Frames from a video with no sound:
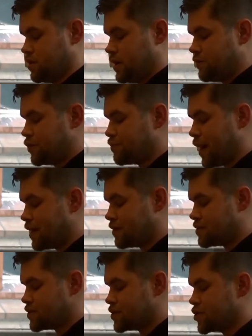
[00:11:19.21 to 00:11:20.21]
If the
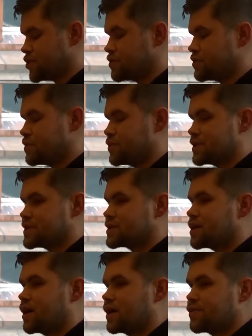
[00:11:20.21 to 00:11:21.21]
balance skewed, it would
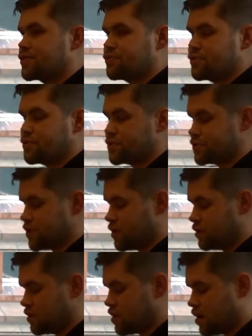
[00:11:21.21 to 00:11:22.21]
slide through the
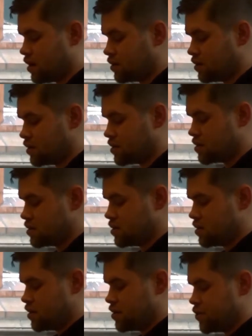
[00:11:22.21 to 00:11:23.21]
dull lung.
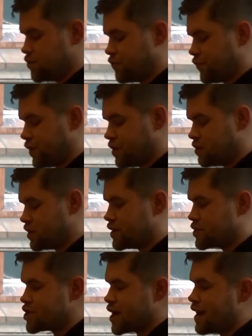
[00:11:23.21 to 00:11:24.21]
You'd feel
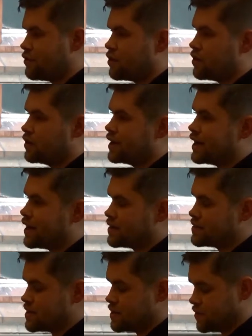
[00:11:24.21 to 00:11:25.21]
each error
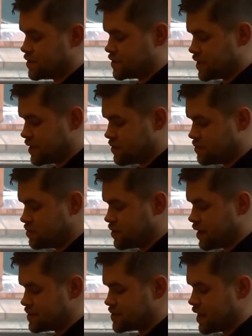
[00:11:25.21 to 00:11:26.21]
nicked in the steel
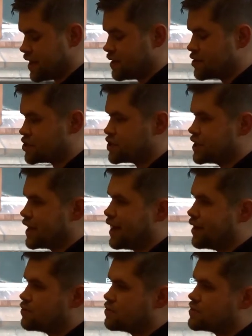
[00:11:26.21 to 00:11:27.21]
as they inched it
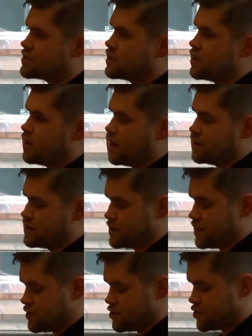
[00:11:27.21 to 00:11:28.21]
out and
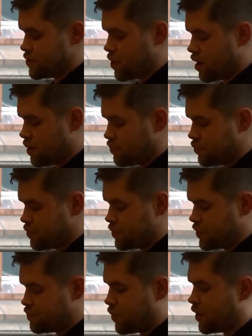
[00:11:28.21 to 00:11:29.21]
stitched you up
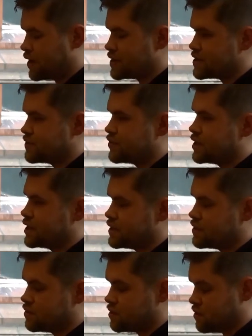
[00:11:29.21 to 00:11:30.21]
with the bite of a
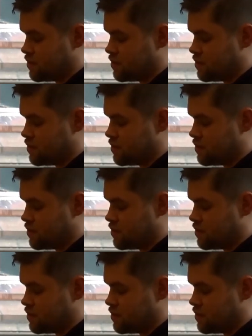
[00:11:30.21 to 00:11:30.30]
needle.